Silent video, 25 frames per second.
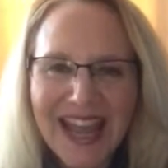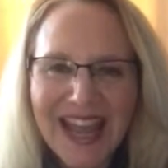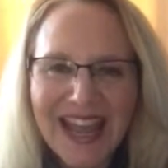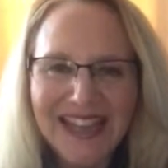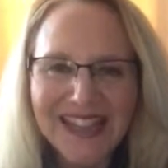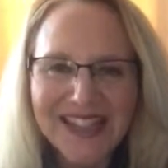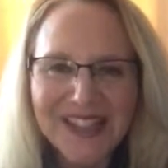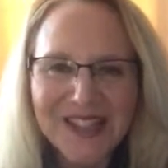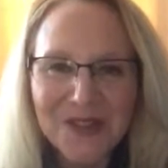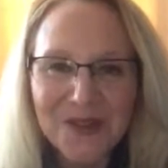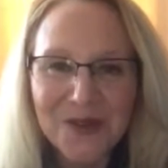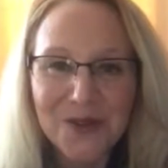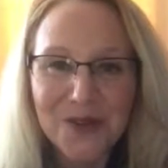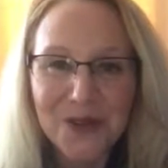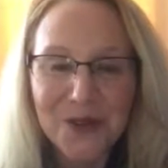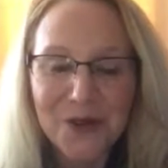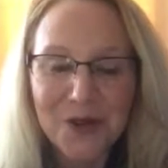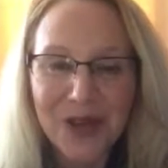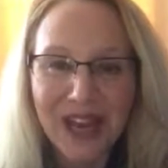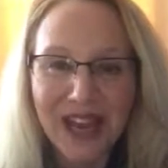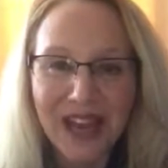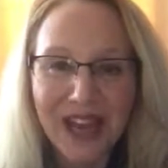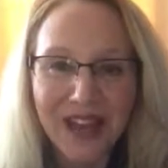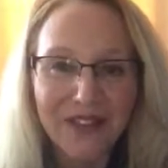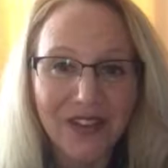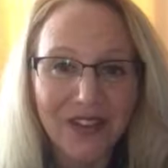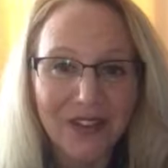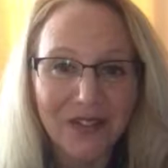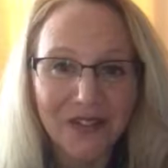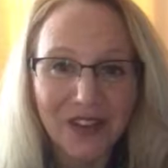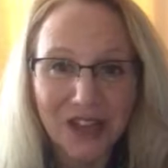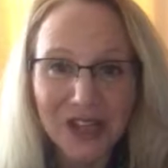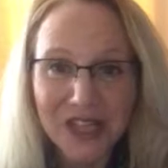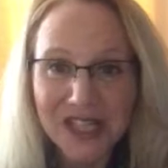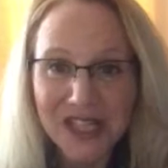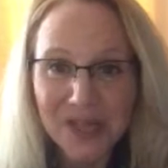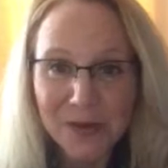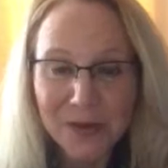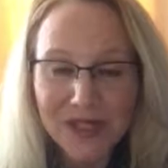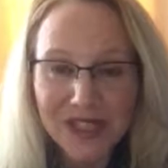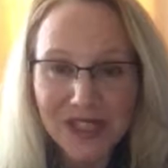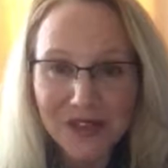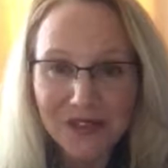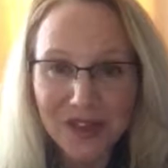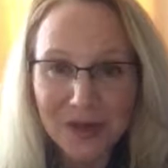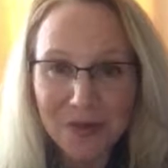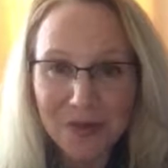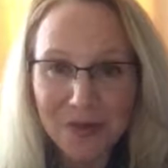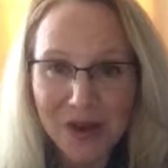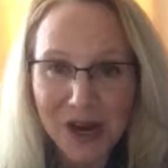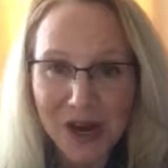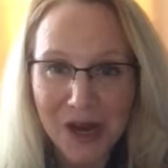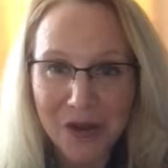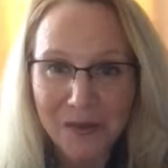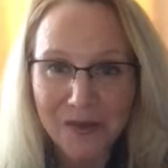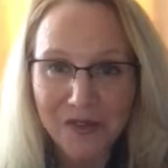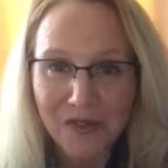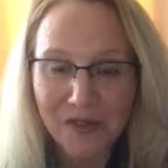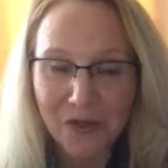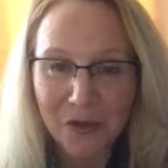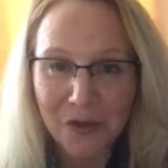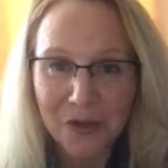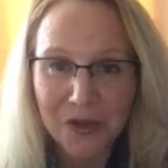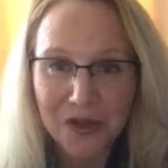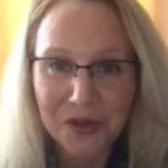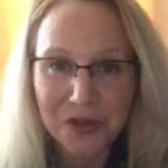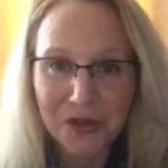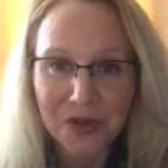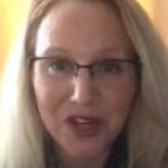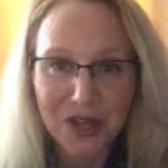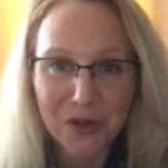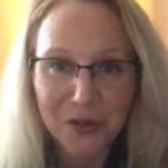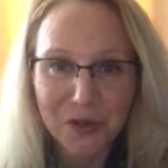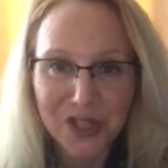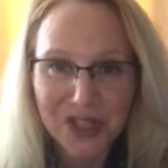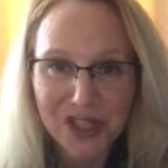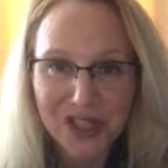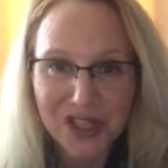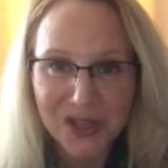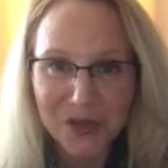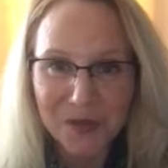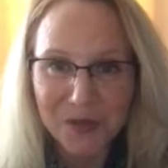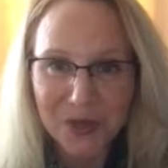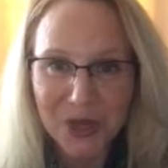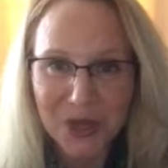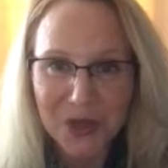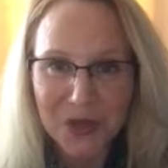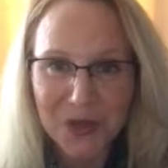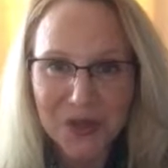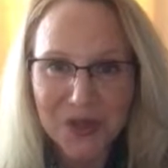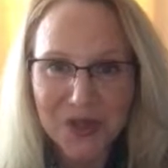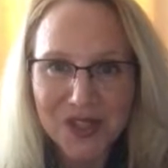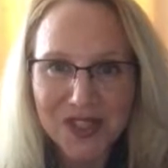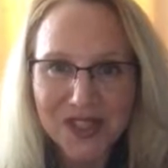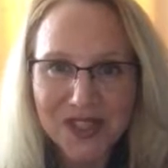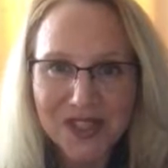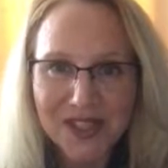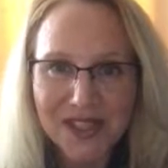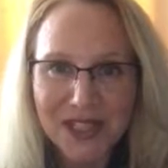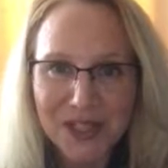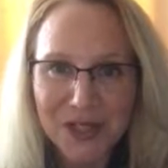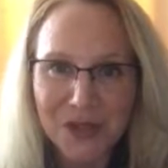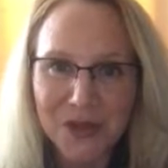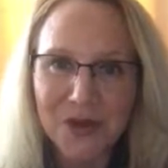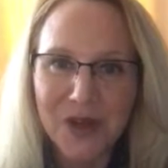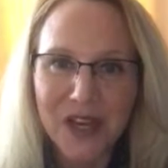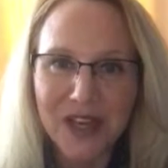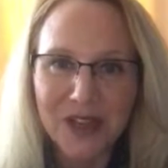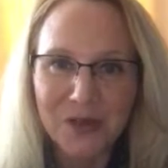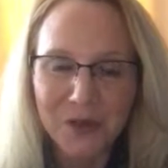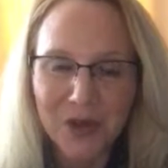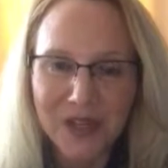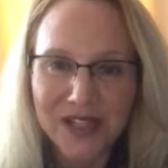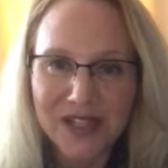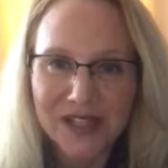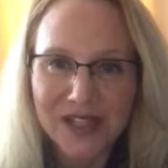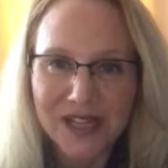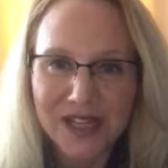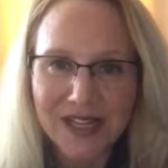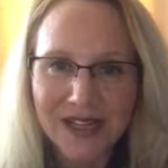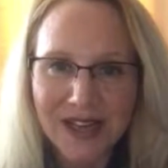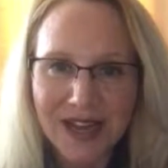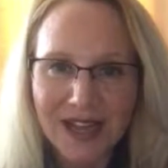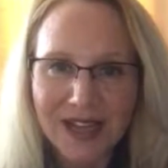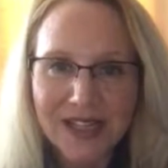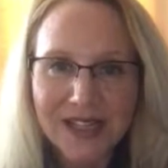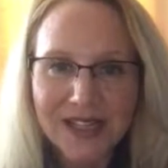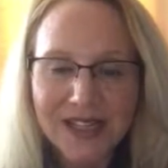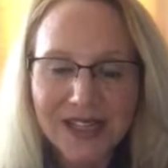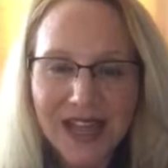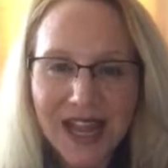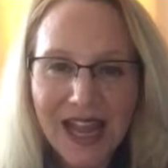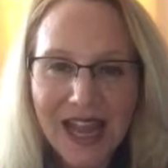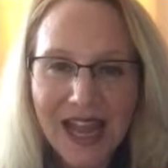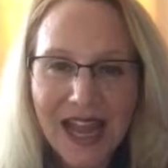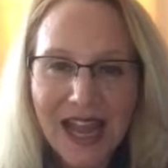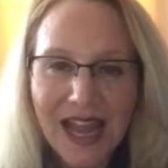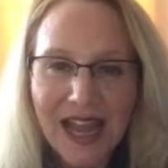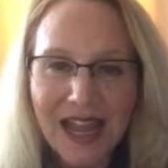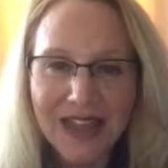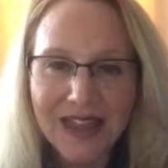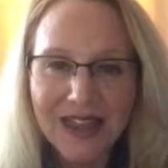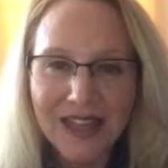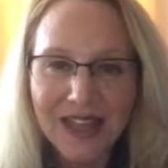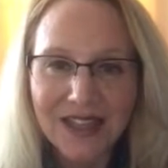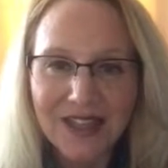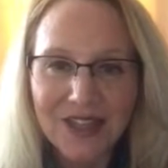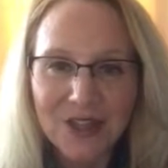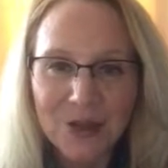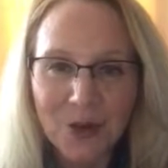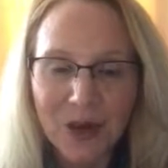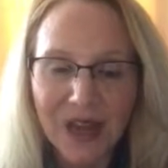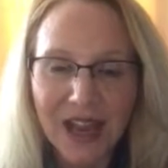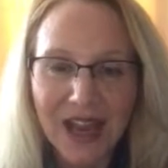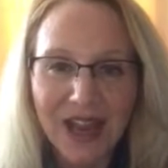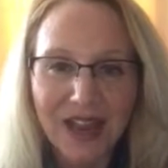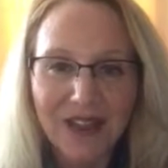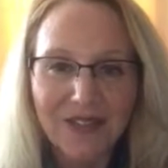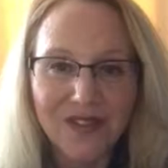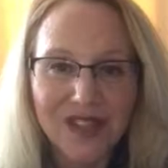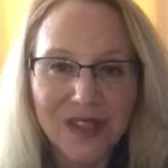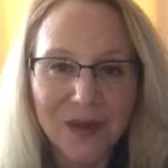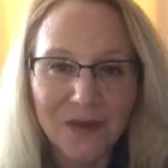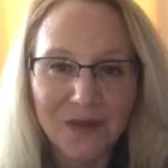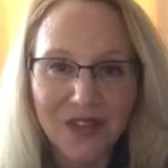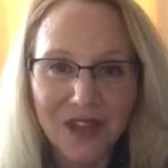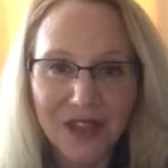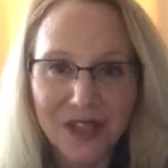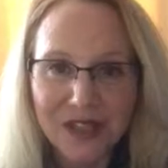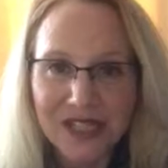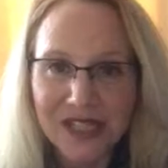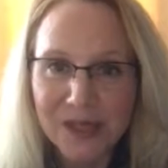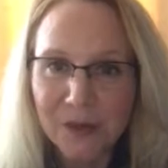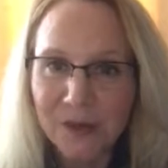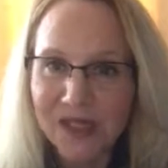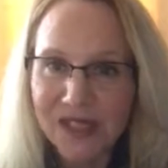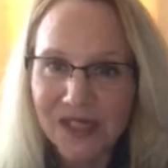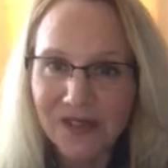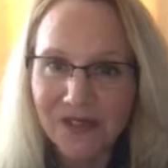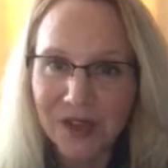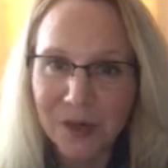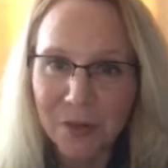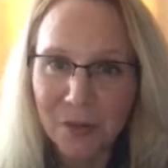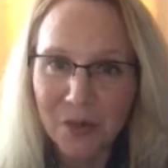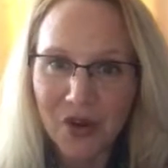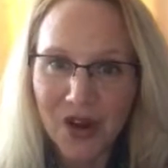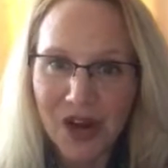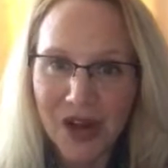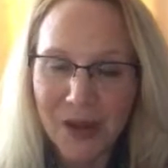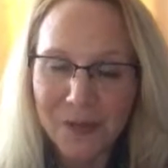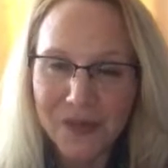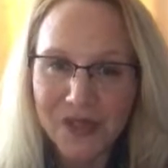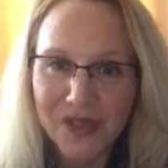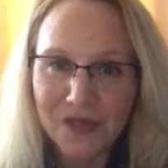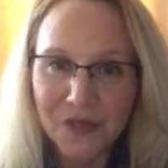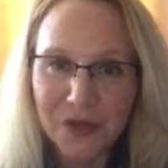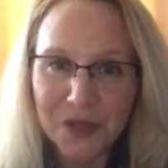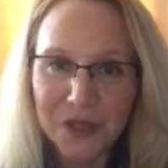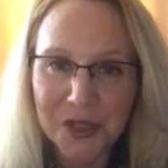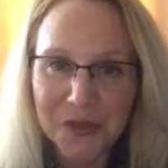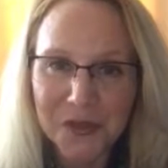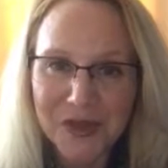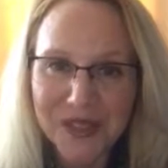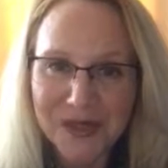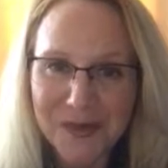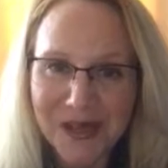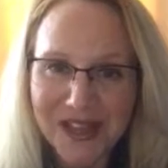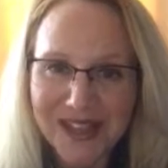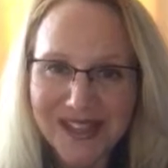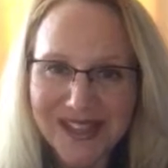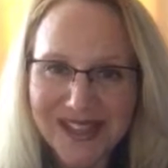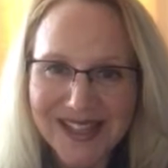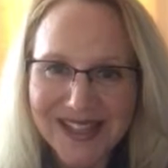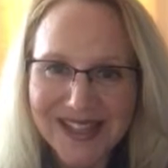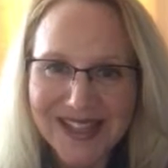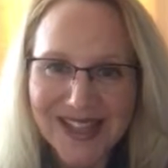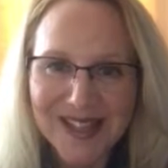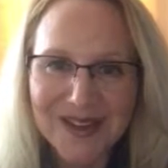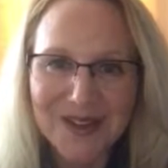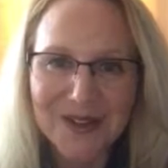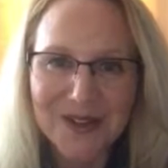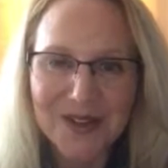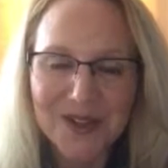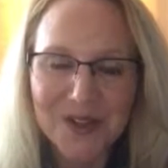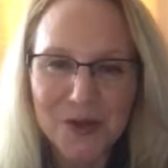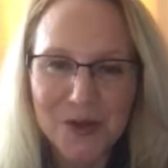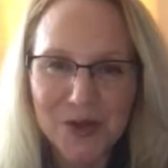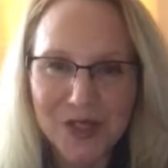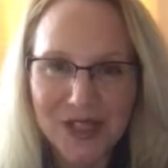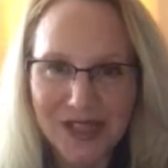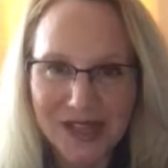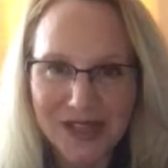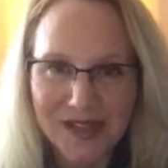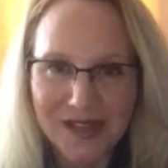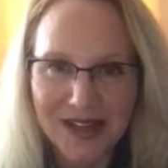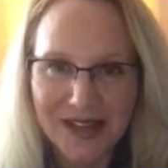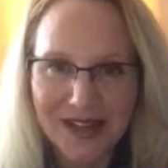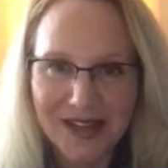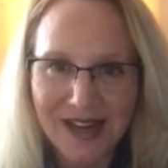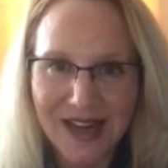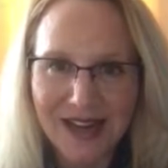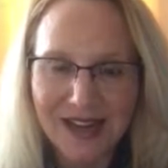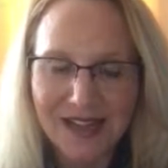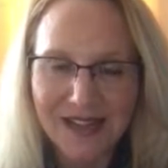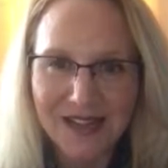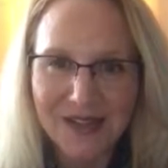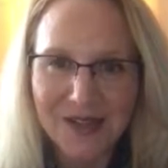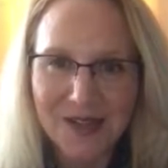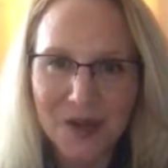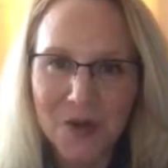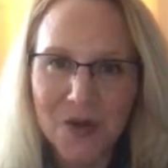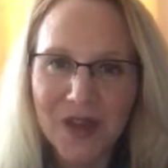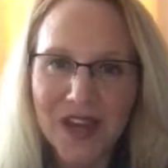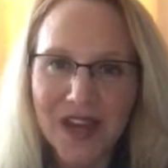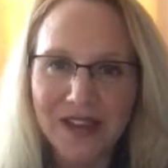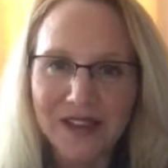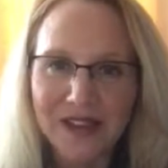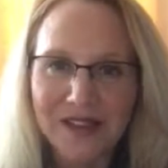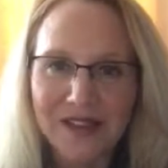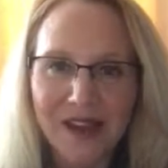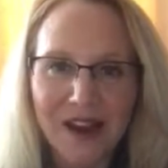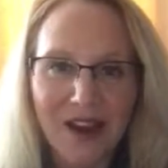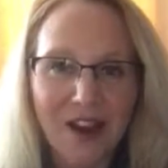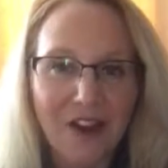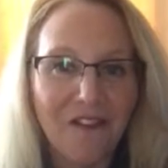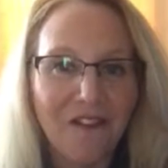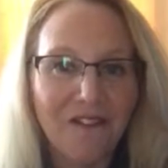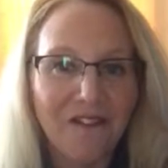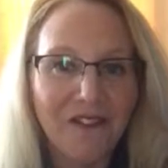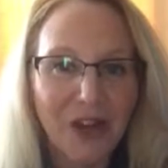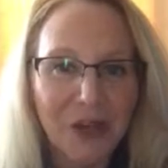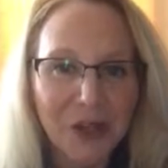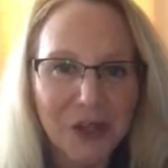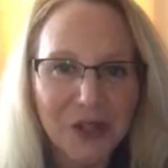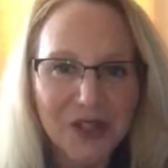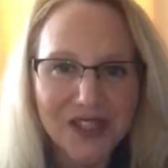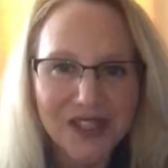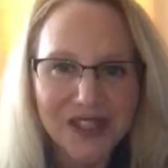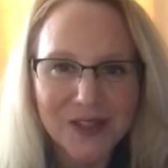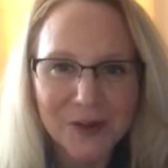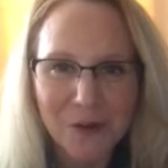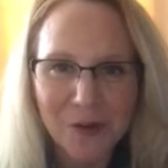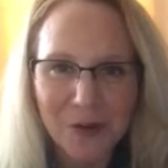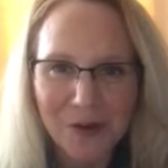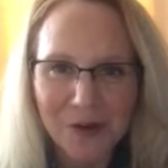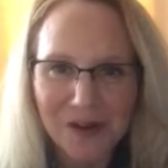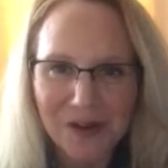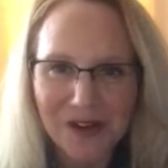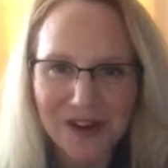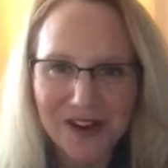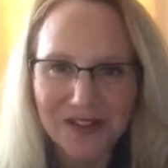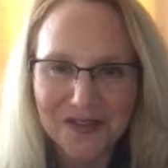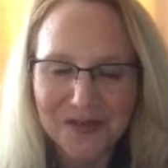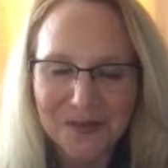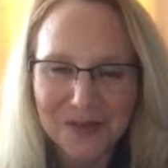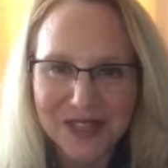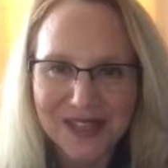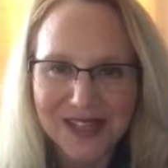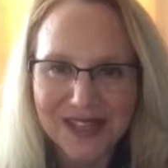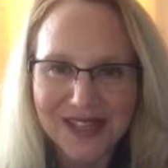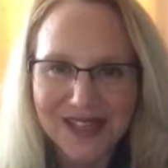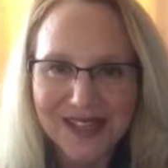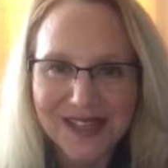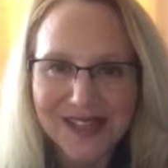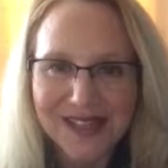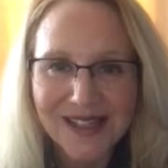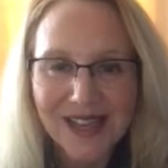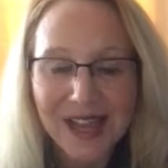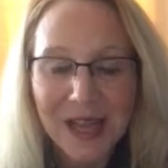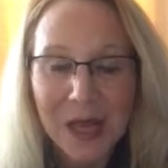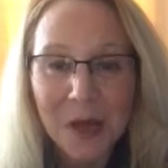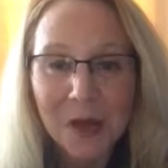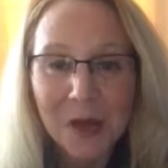And so you have a very specific prompt for your original post due on Wednesday night, and then you have some very specific prompts for your responses that are due Sunday night. So that's our first order of business.